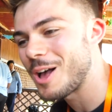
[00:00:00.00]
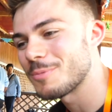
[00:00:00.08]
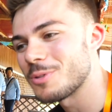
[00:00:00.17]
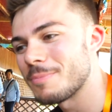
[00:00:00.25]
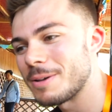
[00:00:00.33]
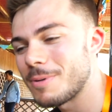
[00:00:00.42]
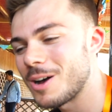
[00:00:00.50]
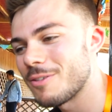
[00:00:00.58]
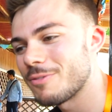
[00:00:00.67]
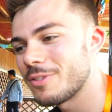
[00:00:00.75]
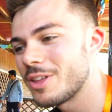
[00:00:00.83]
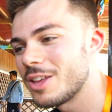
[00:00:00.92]
So a big
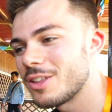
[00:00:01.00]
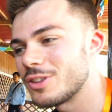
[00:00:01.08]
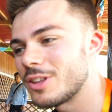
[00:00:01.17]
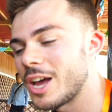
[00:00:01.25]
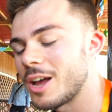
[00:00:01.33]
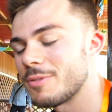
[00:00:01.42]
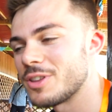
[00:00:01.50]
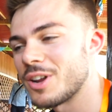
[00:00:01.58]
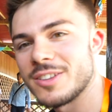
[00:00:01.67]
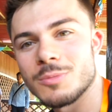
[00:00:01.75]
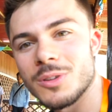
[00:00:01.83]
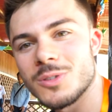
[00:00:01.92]
part of
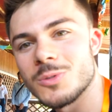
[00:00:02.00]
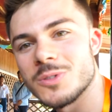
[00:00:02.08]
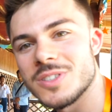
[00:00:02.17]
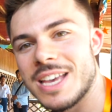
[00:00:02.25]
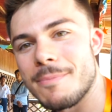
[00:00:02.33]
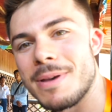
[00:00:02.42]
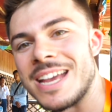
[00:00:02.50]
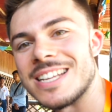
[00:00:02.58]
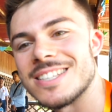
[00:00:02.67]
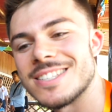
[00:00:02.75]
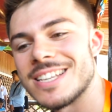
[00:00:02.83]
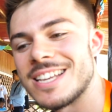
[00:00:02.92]
United World Schools campaign
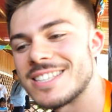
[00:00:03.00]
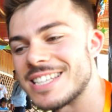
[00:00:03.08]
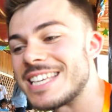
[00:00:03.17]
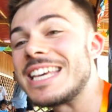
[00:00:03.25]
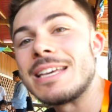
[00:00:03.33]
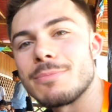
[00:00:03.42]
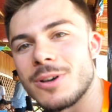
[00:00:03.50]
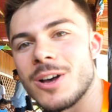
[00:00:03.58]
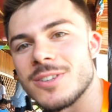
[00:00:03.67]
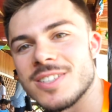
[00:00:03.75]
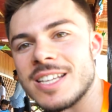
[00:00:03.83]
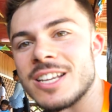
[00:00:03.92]
is to keep
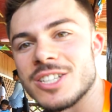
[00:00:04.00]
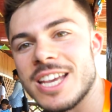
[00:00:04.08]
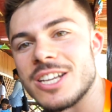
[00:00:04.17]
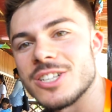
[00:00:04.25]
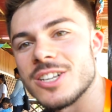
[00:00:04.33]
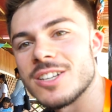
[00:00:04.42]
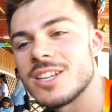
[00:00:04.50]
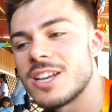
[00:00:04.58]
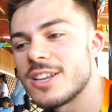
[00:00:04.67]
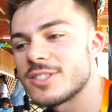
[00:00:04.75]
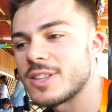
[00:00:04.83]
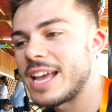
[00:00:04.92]
girls in education,
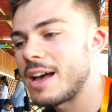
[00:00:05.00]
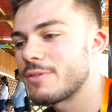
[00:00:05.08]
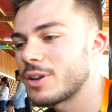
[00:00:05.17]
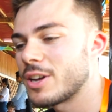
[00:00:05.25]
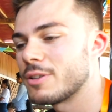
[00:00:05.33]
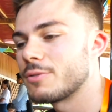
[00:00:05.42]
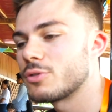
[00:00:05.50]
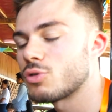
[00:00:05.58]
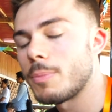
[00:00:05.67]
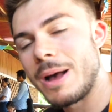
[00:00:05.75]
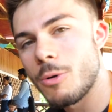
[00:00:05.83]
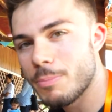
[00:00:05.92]
so they have a kind of
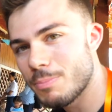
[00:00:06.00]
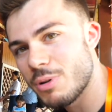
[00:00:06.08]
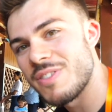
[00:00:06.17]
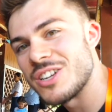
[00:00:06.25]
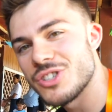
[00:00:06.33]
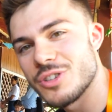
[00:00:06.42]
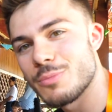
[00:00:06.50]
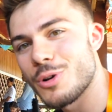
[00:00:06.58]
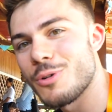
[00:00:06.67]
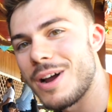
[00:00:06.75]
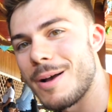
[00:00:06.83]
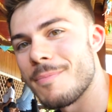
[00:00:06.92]
dropout prevention
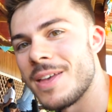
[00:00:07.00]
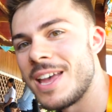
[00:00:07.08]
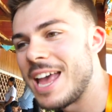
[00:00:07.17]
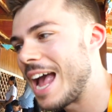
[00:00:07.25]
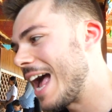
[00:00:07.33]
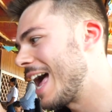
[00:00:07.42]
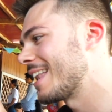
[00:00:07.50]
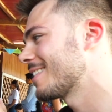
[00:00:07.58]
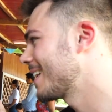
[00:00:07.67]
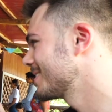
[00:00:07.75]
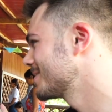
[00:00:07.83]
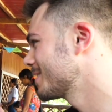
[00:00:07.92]
program. And
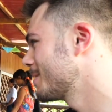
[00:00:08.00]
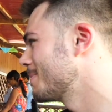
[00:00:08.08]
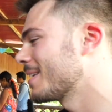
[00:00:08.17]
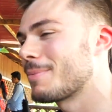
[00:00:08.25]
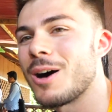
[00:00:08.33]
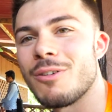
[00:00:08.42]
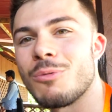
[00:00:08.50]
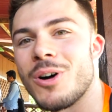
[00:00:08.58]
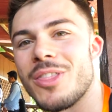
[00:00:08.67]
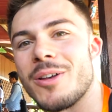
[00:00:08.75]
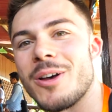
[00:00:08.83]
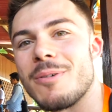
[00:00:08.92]
that's a big part of
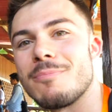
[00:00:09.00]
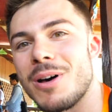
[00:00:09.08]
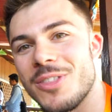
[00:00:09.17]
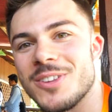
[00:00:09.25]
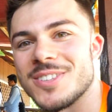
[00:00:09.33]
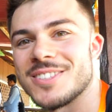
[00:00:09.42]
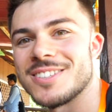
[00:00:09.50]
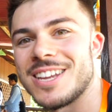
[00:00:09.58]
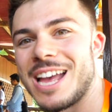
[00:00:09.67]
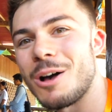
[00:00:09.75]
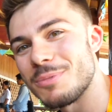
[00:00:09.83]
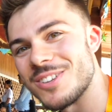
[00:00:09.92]
what the mothers
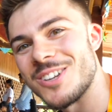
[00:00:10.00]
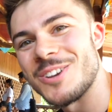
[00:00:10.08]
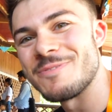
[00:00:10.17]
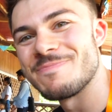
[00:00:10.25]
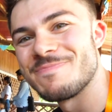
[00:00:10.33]
help to do.